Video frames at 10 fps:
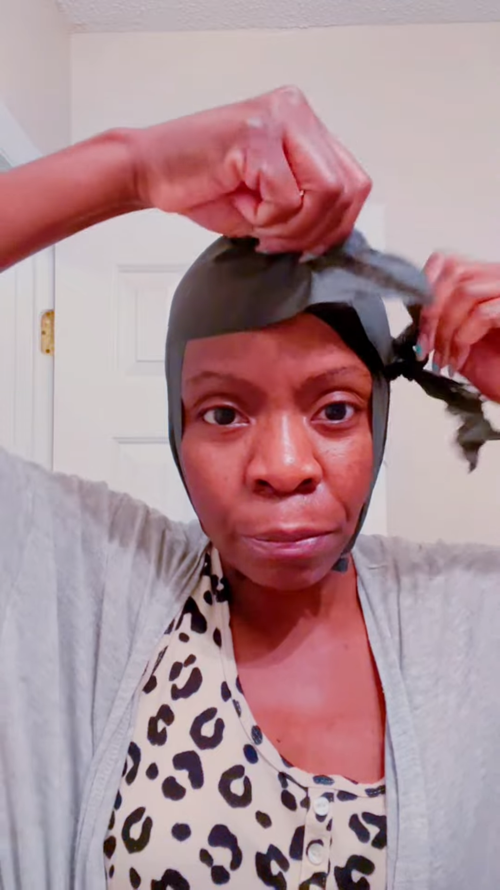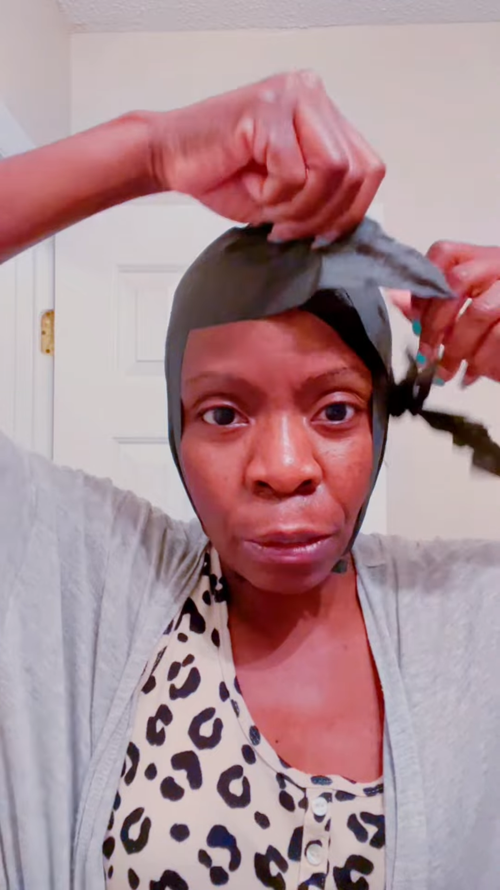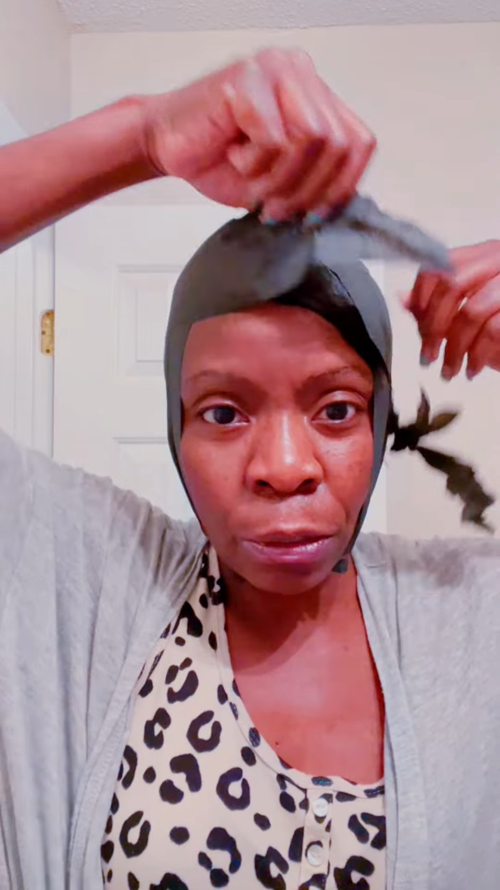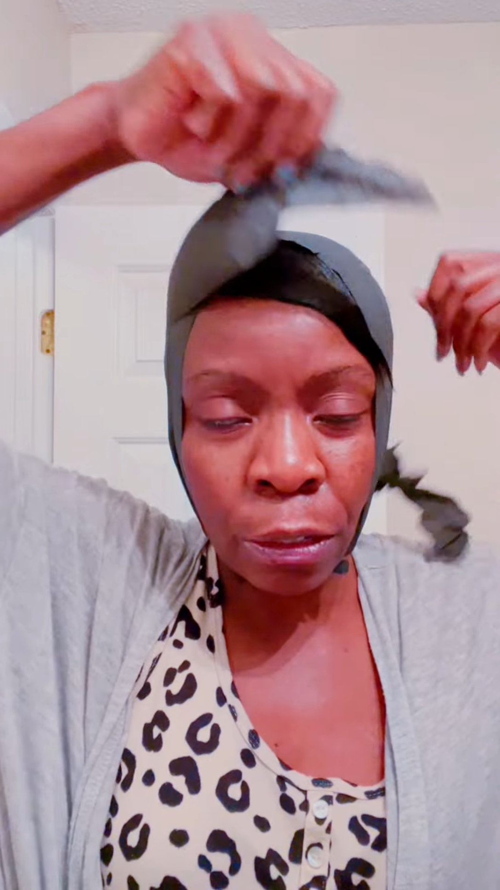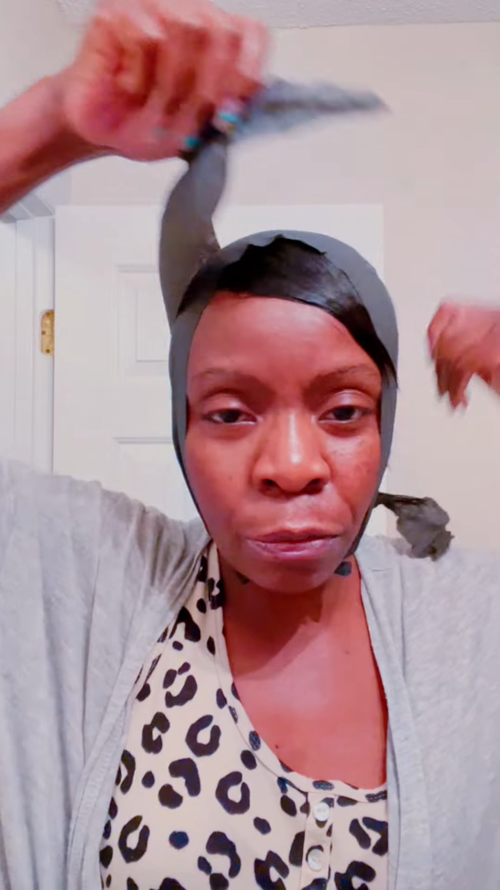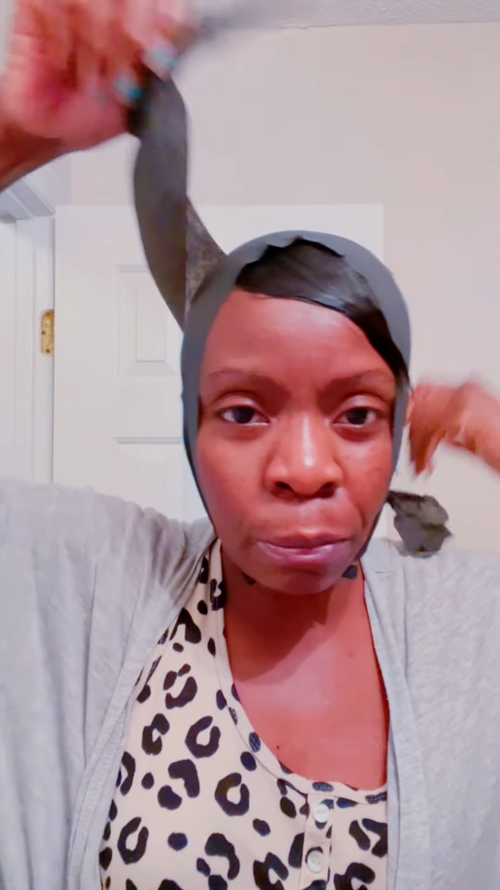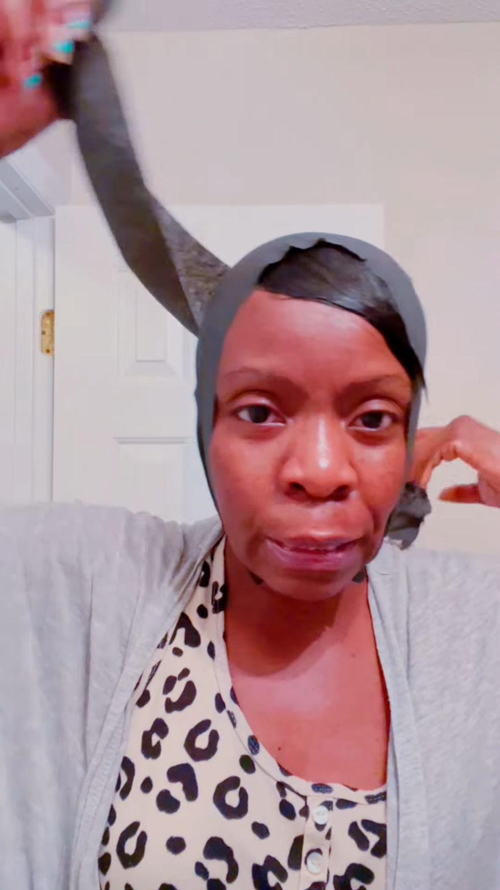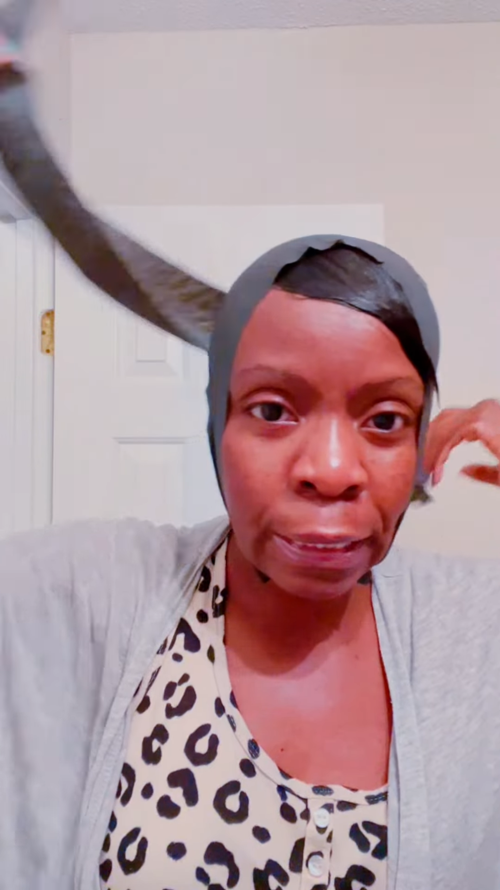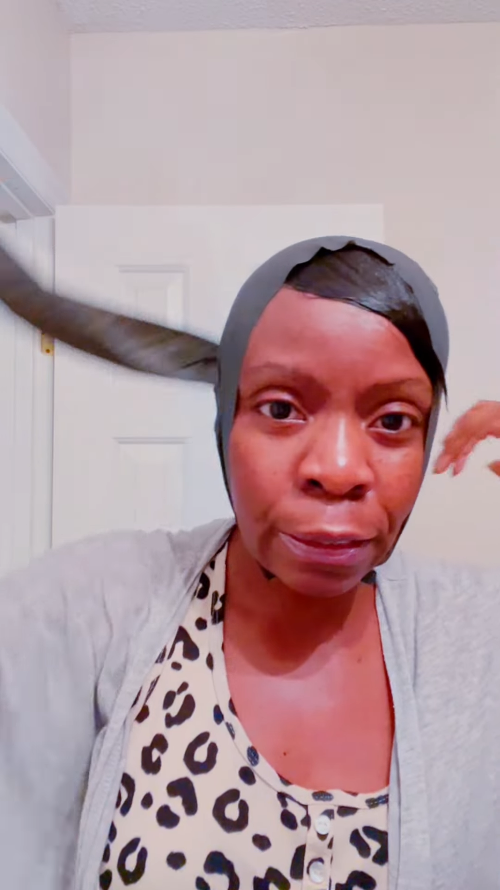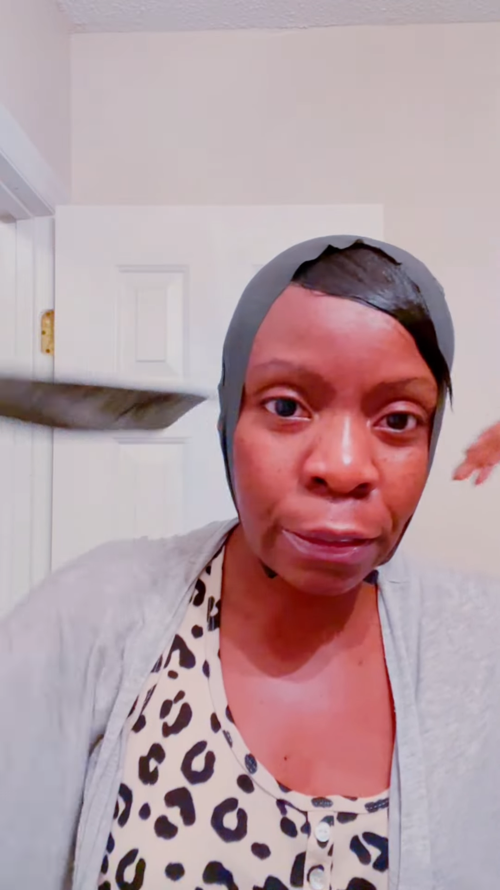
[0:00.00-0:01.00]
Don't cut for my
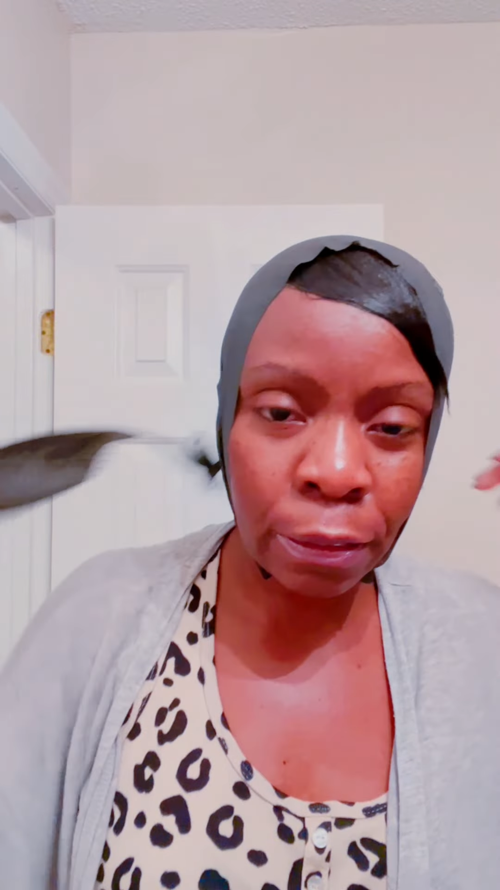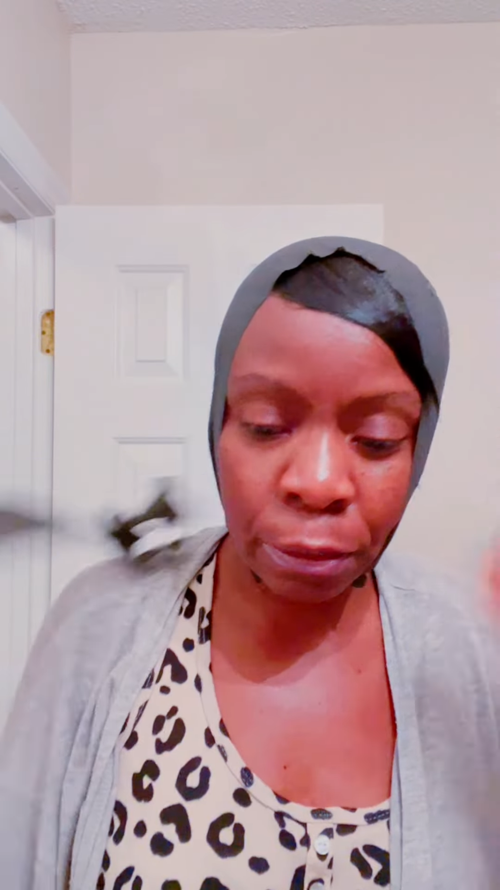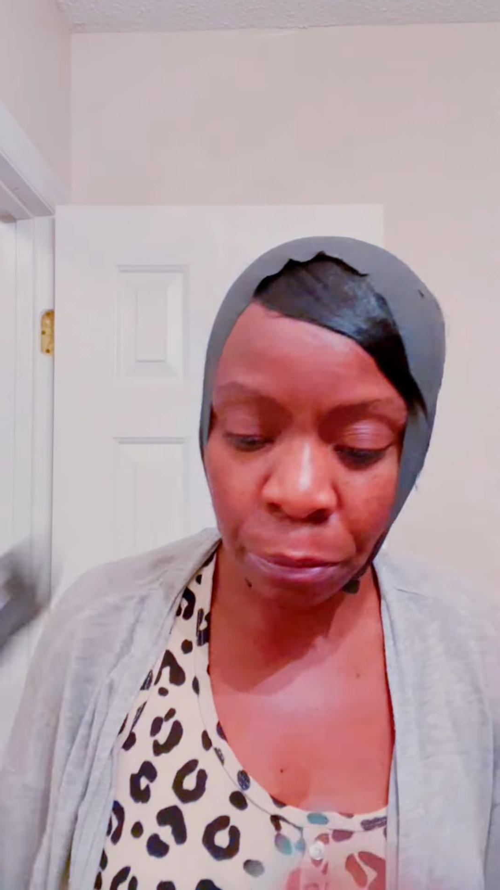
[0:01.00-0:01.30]
nails.